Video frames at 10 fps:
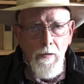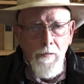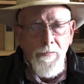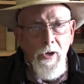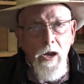
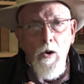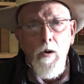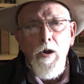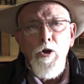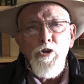They are
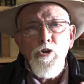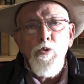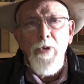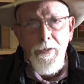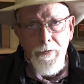a
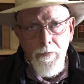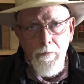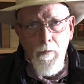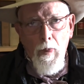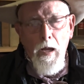unit,
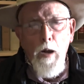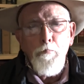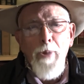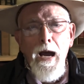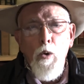a
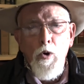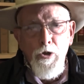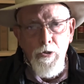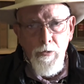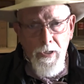power
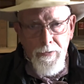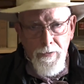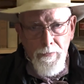unit.